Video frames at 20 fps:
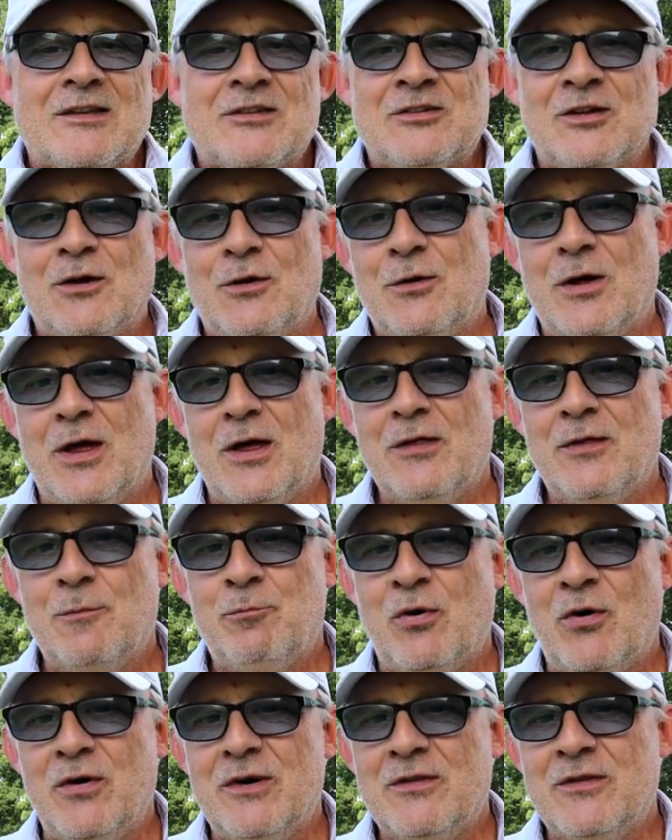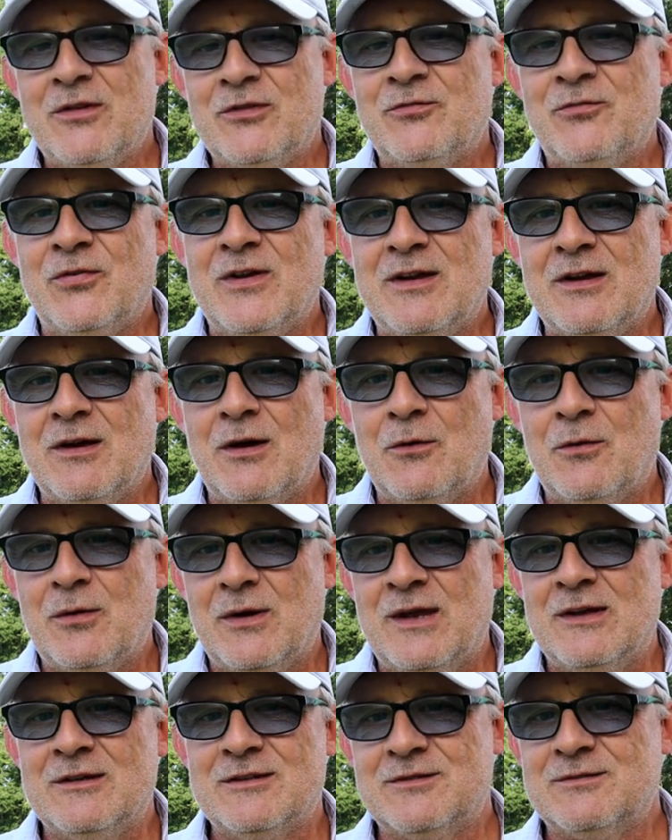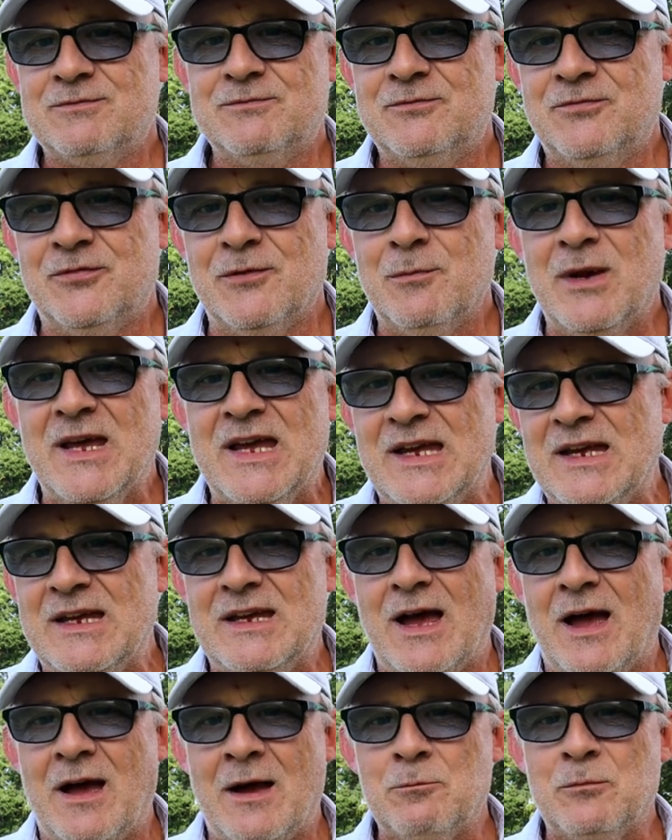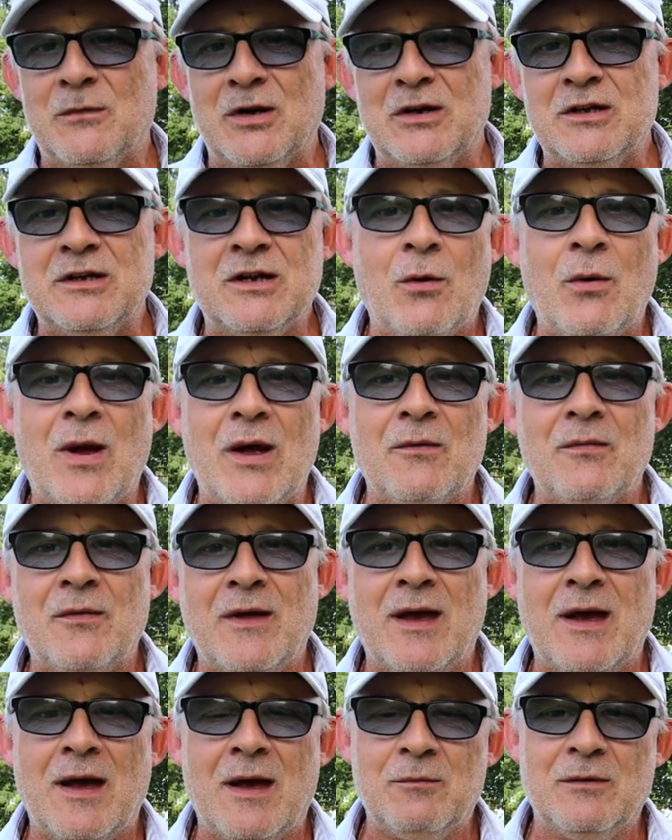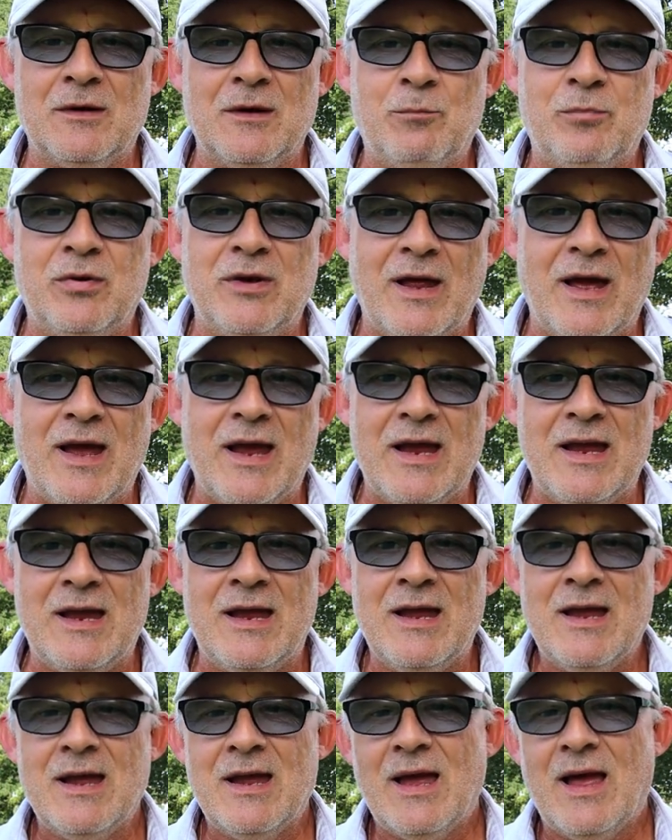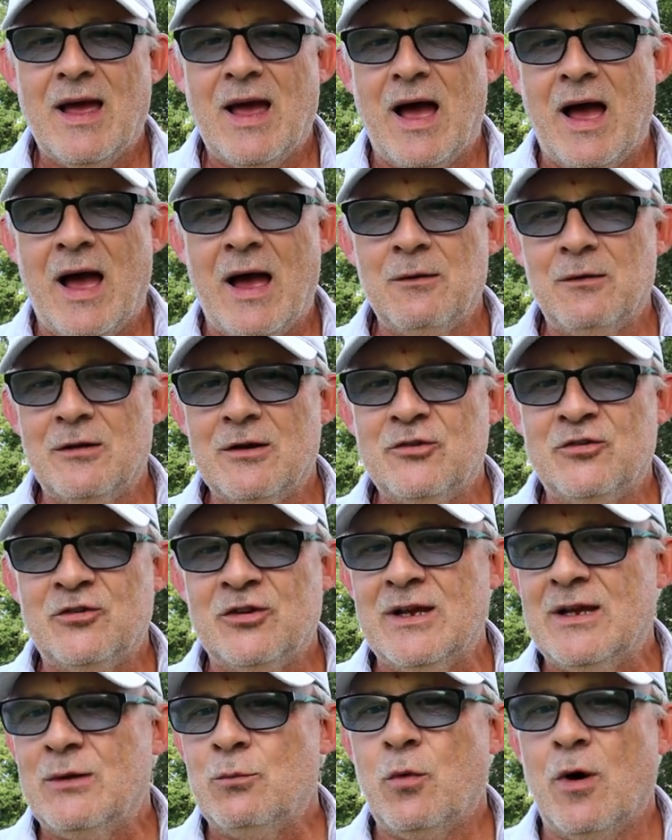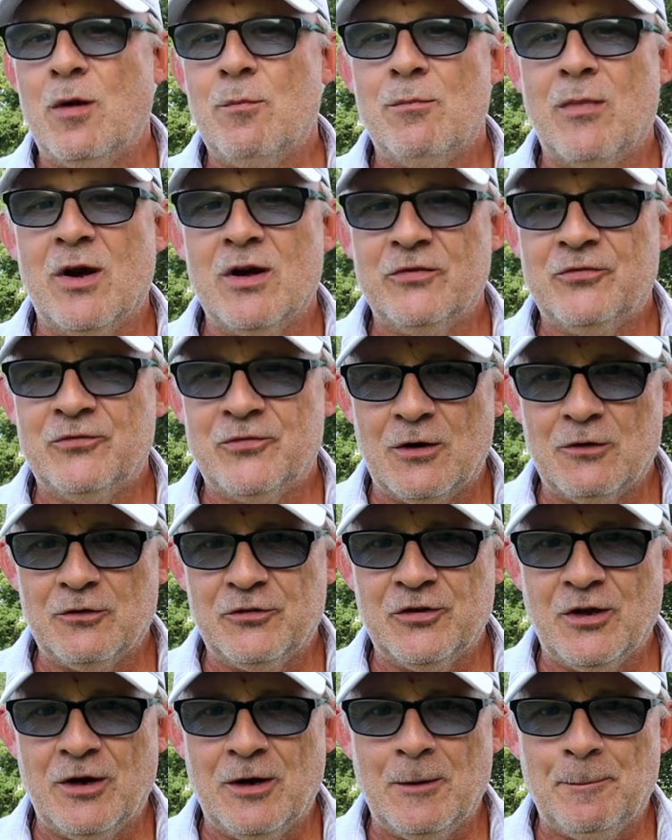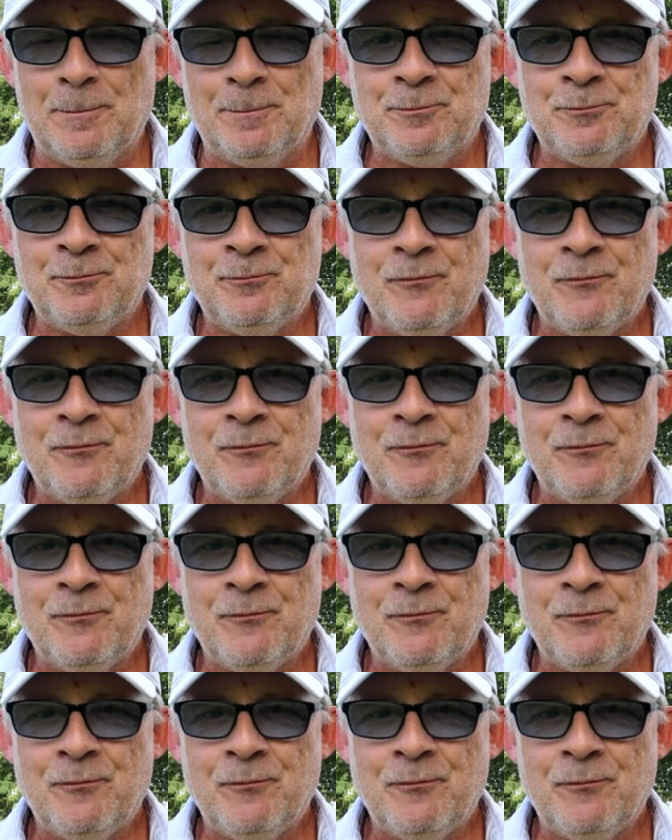So the point of this video is, for me, I'm going to go out there, I'm going to play, I'm going to see what my faults are.